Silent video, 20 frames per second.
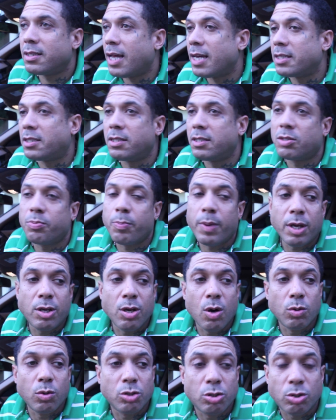That's just me
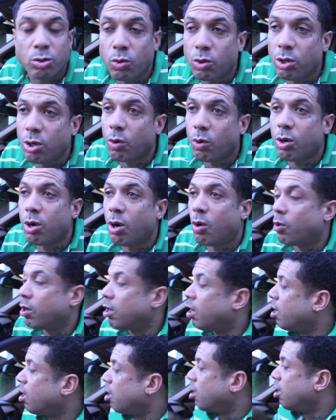going to the studio going
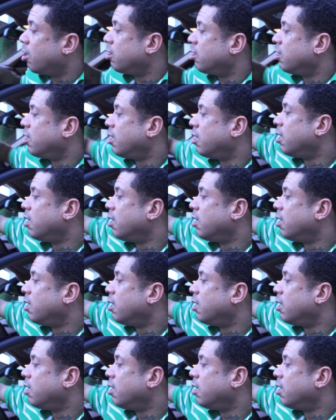hard.